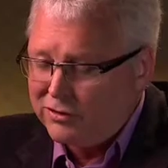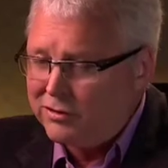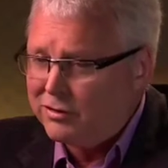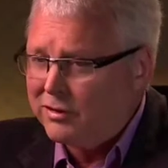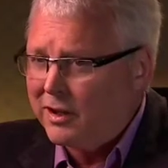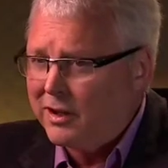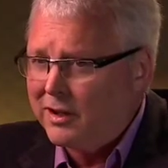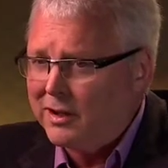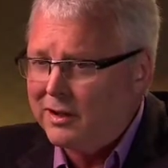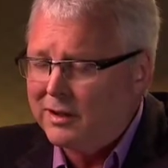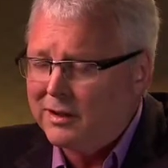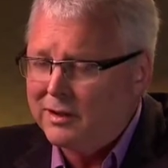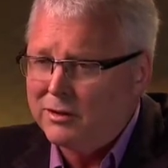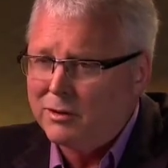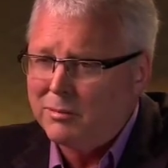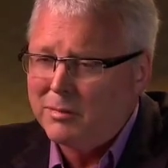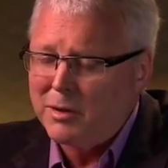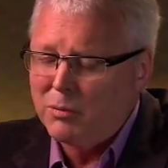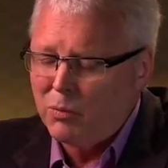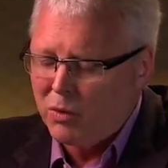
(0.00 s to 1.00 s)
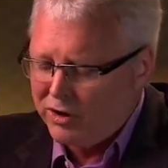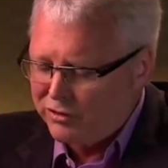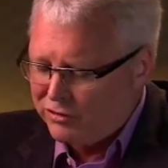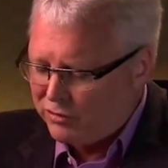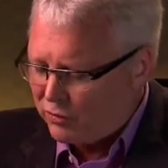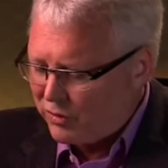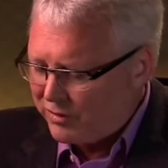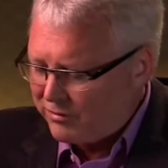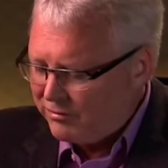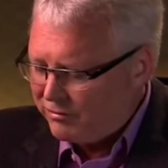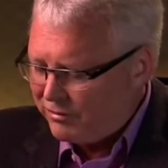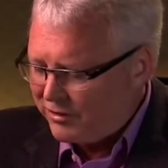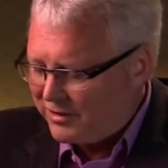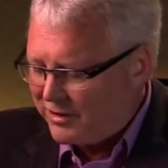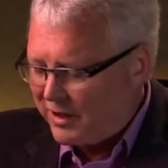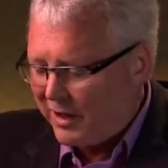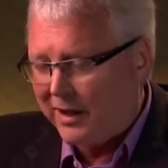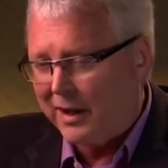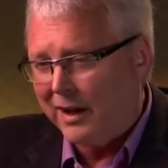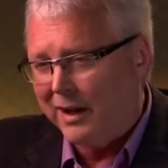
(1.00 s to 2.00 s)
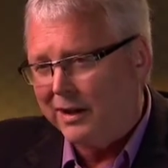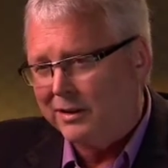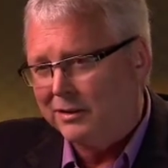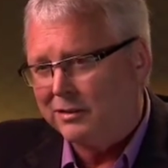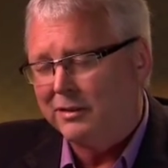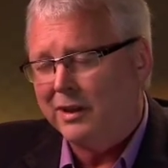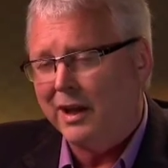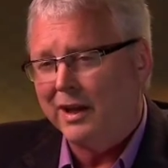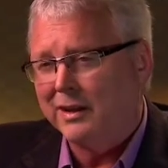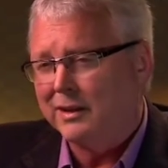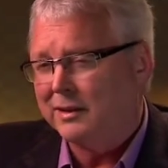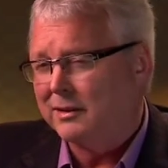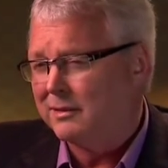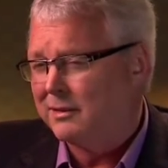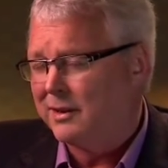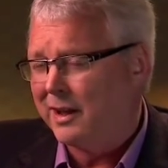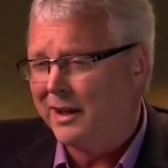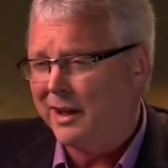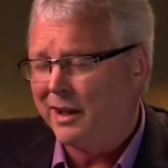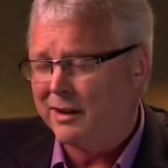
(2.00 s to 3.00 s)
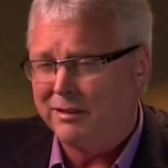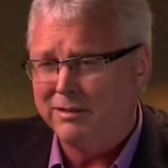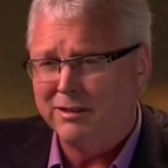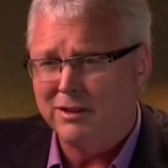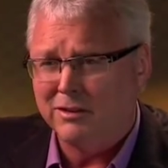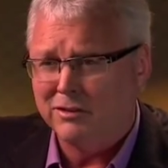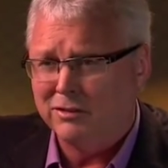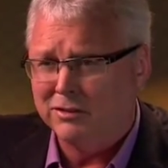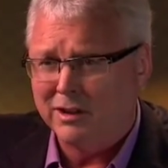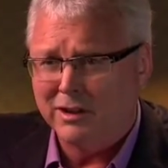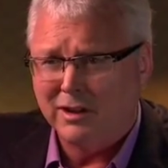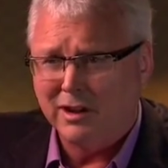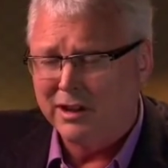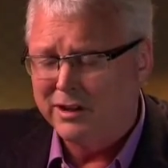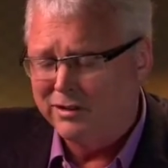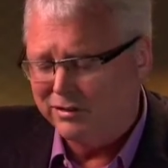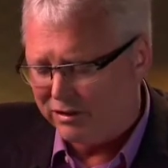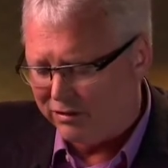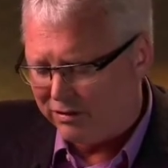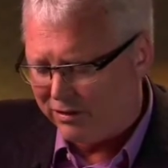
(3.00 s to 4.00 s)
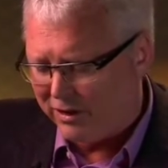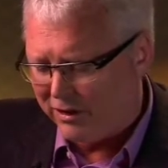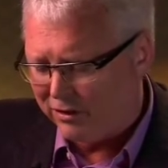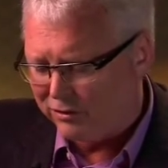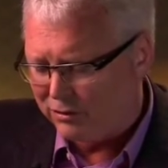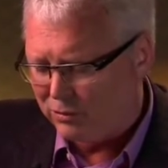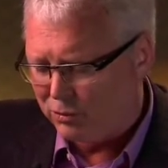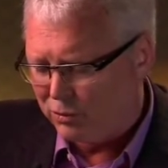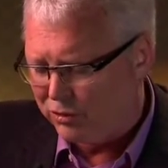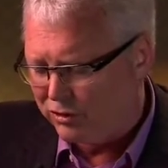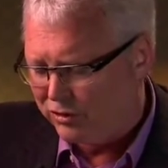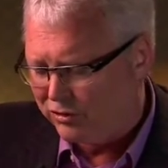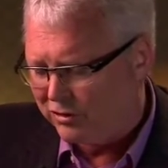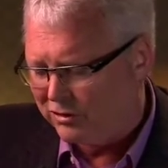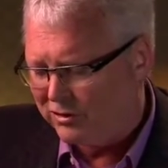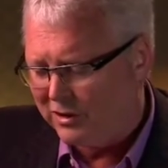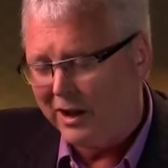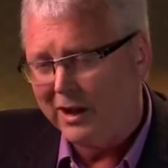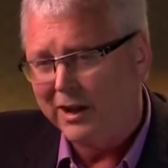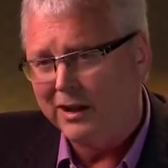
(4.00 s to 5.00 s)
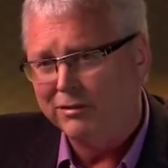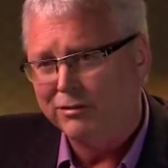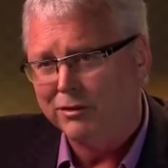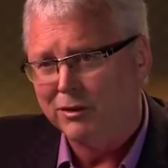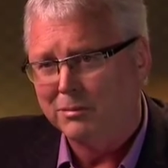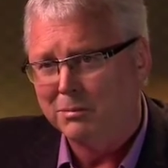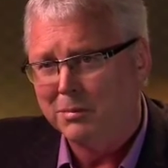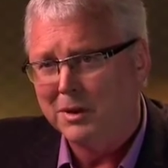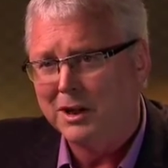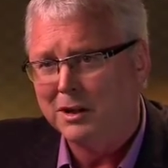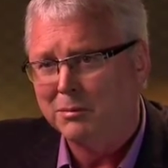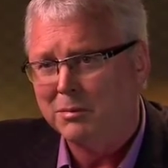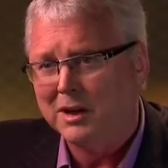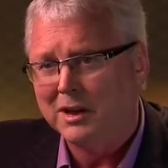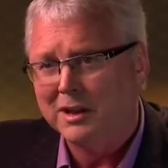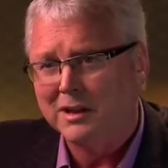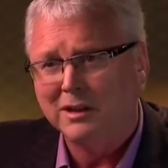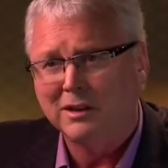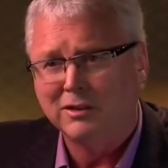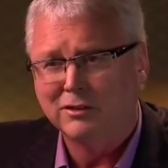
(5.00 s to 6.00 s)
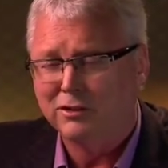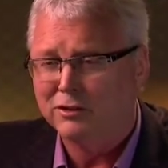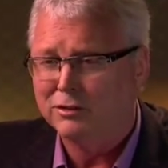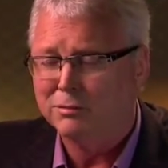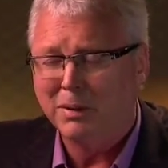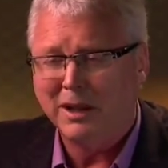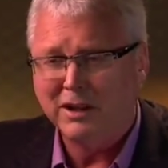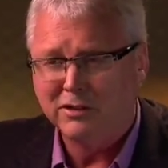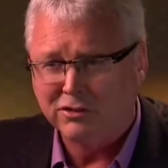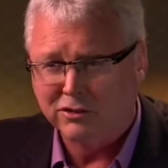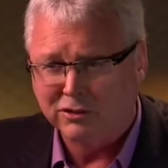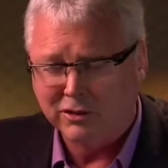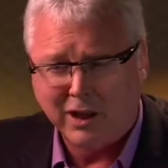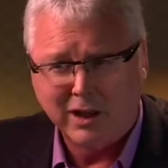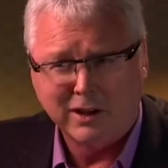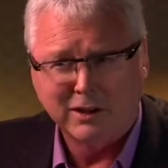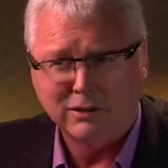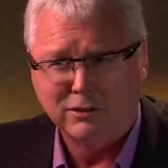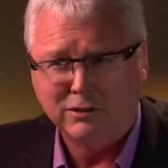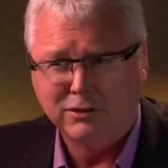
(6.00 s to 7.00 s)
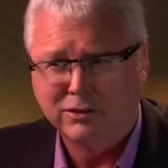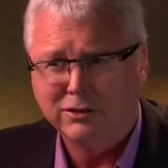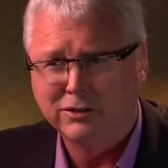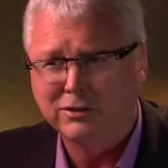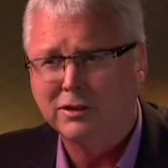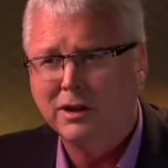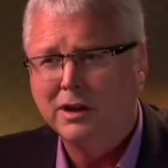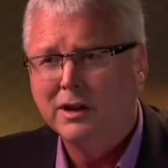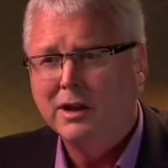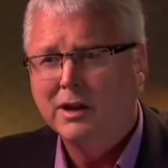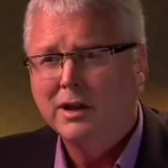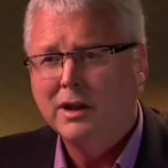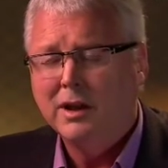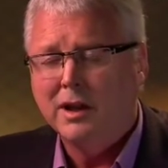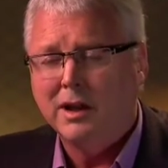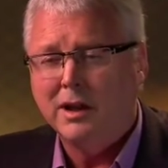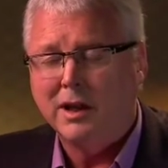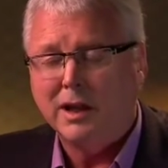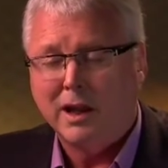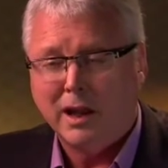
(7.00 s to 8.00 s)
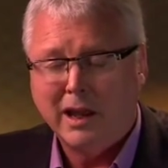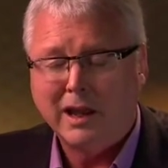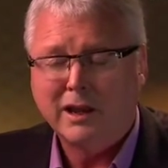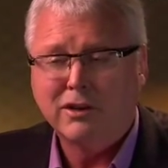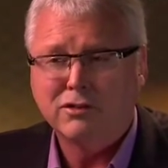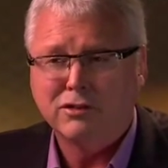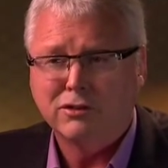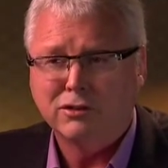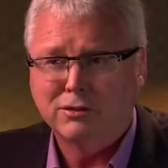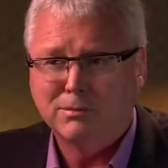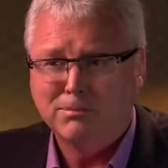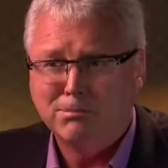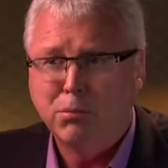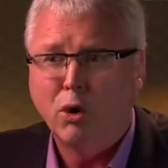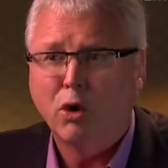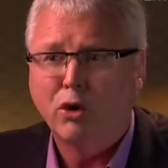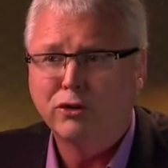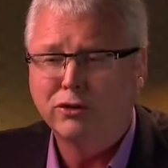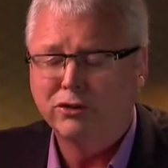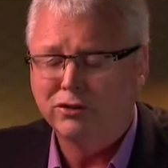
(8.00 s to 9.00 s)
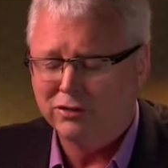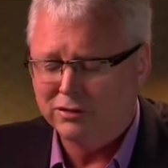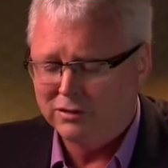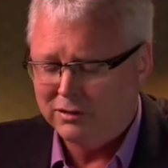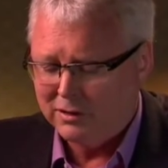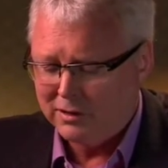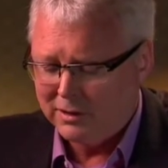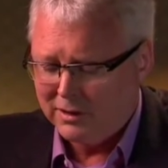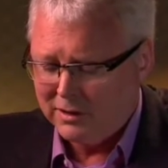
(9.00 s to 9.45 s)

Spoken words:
you say in your memoirs, you've written for decades, day in, day out. I think you said at least 1,000 words a day for many, many years, dispatches, articles, lectures, books,